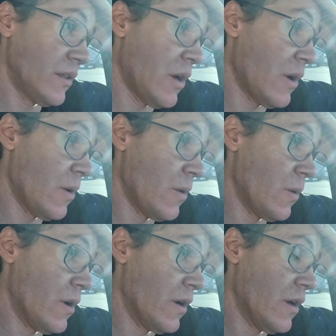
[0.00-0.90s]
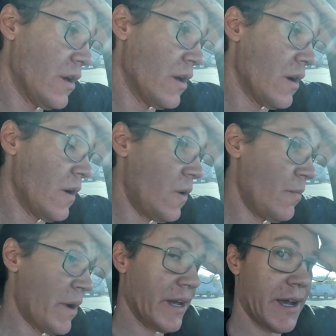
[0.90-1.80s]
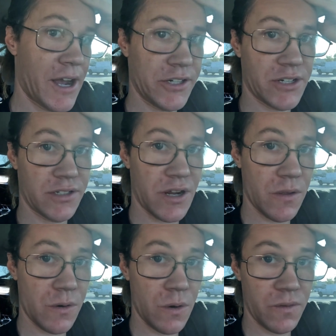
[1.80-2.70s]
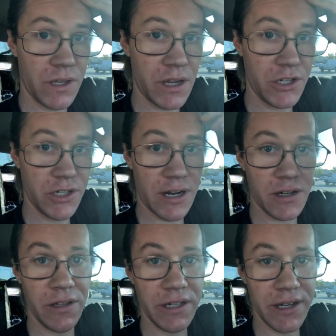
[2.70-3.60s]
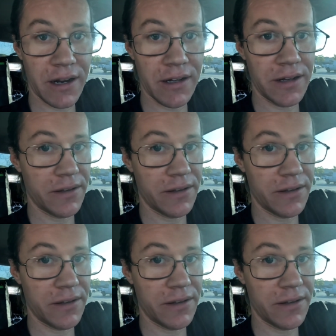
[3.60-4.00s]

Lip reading: slow. Oh my gosh, I saw the notification. I clicked on